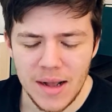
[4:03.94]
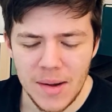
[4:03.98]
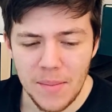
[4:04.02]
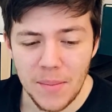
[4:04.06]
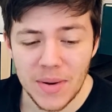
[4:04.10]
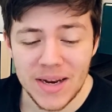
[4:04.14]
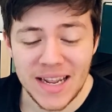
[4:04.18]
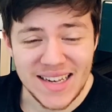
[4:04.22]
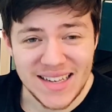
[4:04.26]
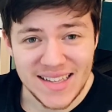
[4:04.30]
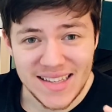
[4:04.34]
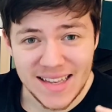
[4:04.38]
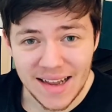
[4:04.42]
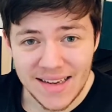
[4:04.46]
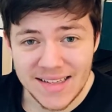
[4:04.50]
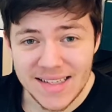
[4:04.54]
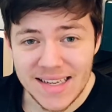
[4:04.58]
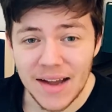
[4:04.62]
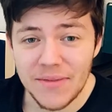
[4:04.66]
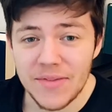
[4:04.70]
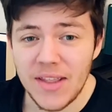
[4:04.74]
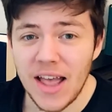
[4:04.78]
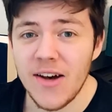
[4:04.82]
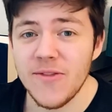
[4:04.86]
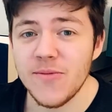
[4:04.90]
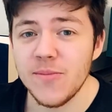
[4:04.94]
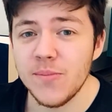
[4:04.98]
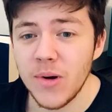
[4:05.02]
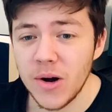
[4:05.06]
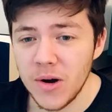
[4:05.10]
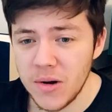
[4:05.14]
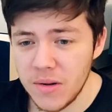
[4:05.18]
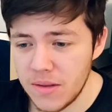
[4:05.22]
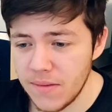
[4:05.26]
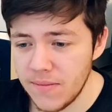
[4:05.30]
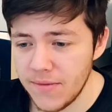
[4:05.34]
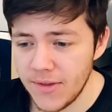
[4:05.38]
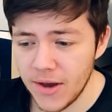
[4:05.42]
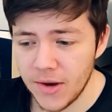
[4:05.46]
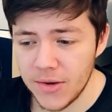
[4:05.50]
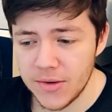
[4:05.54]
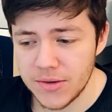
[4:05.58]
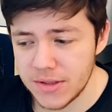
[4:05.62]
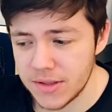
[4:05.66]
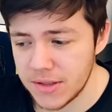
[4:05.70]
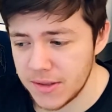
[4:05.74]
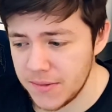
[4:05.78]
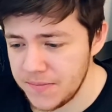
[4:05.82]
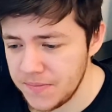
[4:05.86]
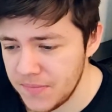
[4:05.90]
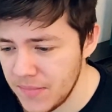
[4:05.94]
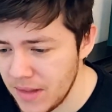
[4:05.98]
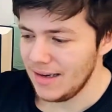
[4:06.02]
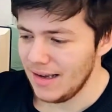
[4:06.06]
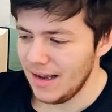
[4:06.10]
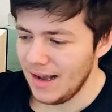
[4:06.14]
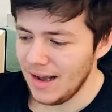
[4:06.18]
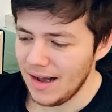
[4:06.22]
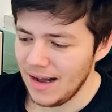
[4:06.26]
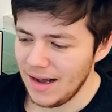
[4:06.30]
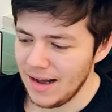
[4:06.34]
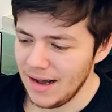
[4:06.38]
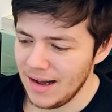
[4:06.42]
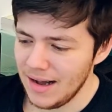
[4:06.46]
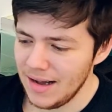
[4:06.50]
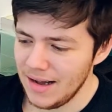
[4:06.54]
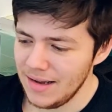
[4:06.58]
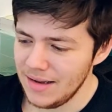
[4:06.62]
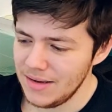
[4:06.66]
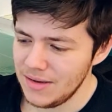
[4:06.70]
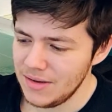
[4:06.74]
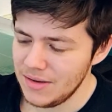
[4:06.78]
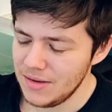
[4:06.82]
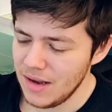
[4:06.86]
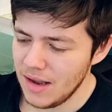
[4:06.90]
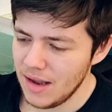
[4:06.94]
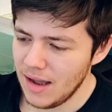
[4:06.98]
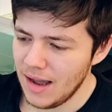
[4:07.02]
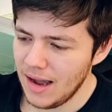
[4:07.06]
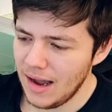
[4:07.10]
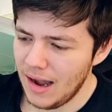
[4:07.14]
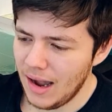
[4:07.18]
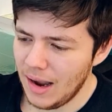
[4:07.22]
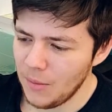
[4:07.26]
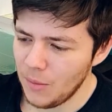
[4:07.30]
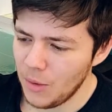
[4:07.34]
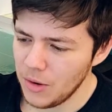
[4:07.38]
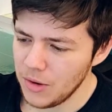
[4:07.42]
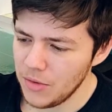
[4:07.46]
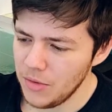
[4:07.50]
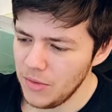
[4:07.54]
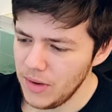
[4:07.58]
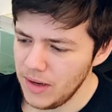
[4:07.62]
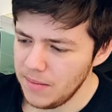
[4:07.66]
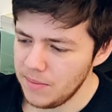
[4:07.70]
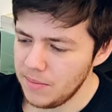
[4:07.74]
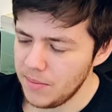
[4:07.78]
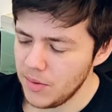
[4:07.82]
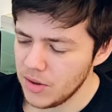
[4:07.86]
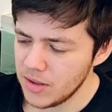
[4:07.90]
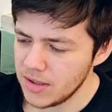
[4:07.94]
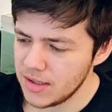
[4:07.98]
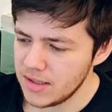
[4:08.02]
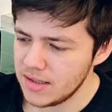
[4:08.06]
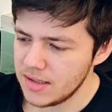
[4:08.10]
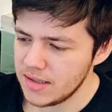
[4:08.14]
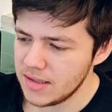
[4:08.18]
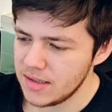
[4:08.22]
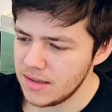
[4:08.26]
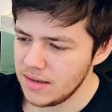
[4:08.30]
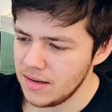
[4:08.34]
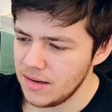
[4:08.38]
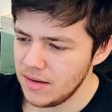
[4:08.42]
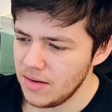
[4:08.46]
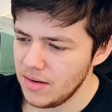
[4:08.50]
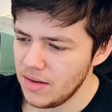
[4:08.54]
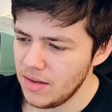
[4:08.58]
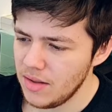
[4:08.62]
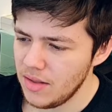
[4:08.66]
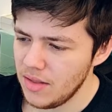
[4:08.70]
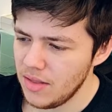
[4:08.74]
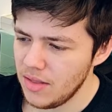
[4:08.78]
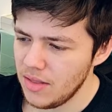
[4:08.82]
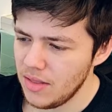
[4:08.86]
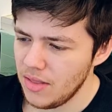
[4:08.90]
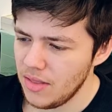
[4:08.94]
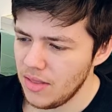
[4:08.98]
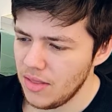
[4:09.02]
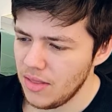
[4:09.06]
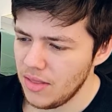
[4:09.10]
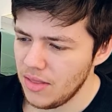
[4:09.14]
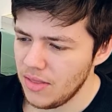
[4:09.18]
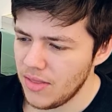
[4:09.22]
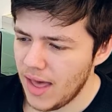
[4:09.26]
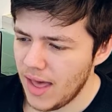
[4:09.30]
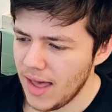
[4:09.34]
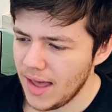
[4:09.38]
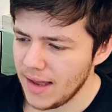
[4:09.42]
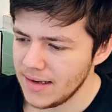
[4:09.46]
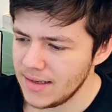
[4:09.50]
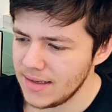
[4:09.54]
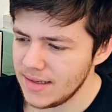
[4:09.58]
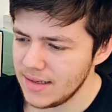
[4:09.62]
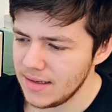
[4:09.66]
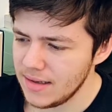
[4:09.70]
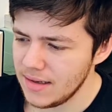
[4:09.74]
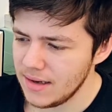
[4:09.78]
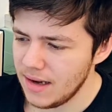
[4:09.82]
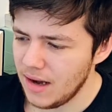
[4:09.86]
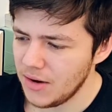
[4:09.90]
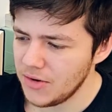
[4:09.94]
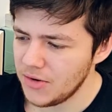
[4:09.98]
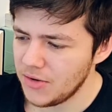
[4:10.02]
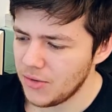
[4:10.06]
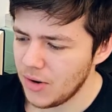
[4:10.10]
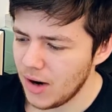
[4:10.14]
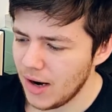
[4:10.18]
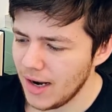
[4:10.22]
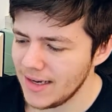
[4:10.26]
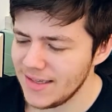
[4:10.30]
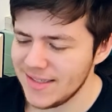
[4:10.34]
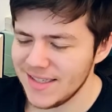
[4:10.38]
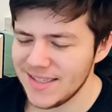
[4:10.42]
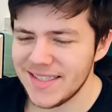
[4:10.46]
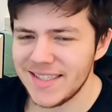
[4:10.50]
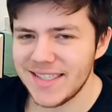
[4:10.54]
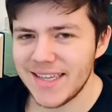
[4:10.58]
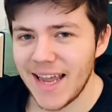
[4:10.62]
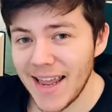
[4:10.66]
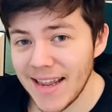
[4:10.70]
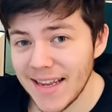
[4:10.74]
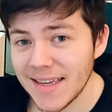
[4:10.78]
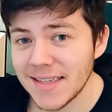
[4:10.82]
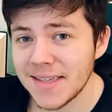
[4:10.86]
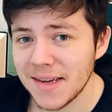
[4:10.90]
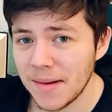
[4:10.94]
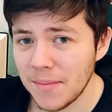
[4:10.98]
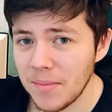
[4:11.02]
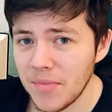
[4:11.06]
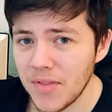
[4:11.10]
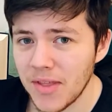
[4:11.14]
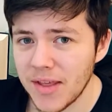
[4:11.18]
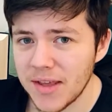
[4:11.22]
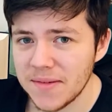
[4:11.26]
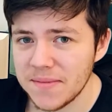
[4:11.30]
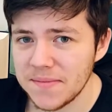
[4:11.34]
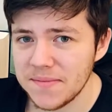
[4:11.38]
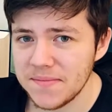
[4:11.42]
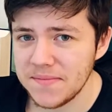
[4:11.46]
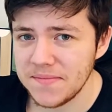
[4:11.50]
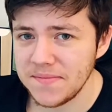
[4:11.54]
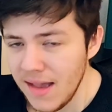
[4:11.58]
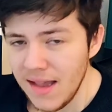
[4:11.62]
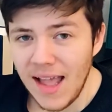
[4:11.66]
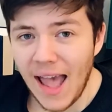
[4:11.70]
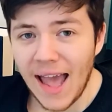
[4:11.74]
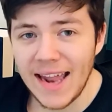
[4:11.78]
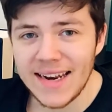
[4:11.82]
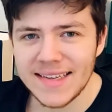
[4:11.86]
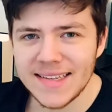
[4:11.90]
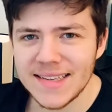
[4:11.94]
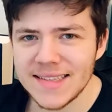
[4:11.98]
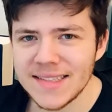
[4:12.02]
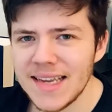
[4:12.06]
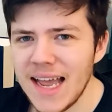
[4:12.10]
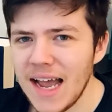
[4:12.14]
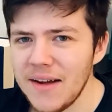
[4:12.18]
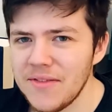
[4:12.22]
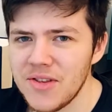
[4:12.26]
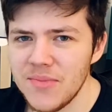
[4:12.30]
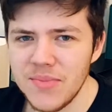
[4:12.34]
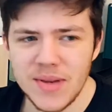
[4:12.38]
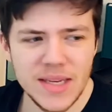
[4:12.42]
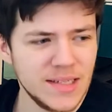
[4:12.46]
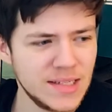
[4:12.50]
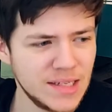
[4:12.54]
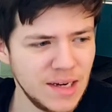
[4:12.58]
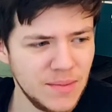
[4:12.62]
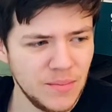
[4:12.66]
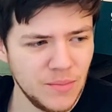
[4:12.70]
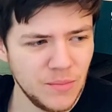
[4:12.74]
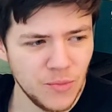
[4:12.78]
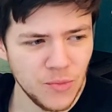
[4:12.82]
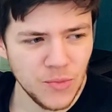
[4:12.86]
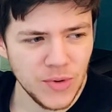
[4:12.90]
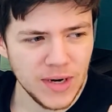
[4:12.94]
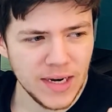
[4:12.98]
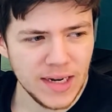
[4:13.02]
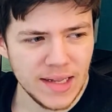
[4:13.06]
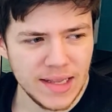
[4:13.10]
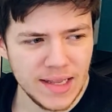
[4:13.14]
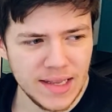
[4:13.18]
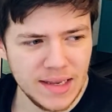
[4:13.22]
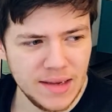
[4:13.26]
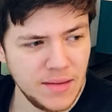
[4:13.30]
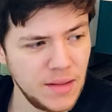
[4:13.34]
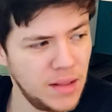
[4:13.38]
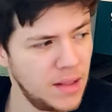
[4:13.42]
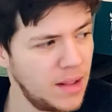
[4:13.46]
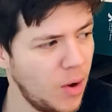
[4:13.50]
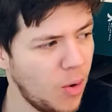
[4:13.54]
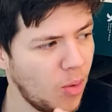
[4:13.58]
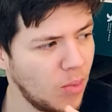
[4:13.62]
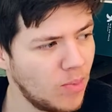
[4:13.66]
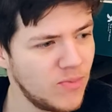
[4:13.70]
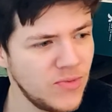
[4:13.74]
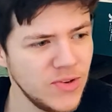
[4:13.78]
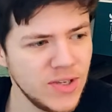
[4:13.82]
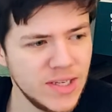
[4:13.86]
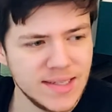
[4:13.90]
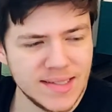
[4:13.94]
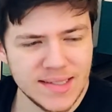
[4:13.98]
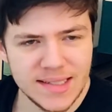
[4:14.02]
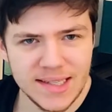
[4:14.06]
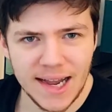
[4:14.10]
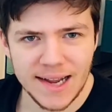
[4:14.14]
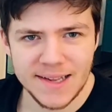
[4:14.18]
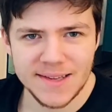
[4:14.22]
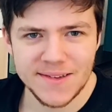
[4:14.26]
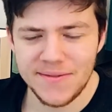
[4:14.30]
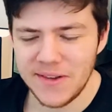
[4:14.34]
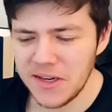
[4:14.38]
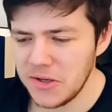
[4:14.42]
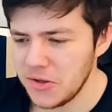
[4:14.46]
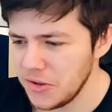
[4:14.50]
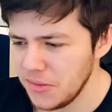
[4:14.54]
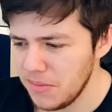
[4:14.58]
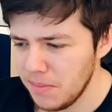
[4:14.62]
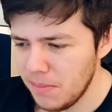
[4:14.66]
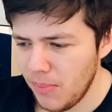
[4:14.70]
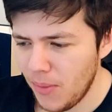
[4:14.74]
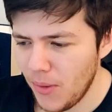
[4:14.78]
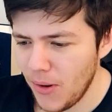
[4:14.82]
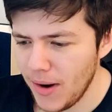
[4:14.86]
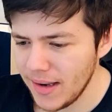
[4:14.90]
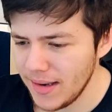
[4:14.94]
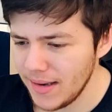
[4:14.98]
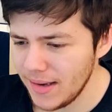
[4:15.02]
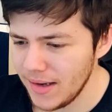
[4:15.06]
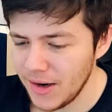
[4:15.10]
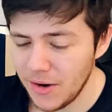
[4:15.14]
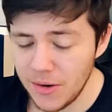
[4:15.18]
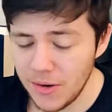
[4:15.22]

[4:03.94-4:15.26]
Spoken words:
but it does have to have both of those. I want to read books that are trying to say something. And it doesn't have to be some really obvious science fiction point.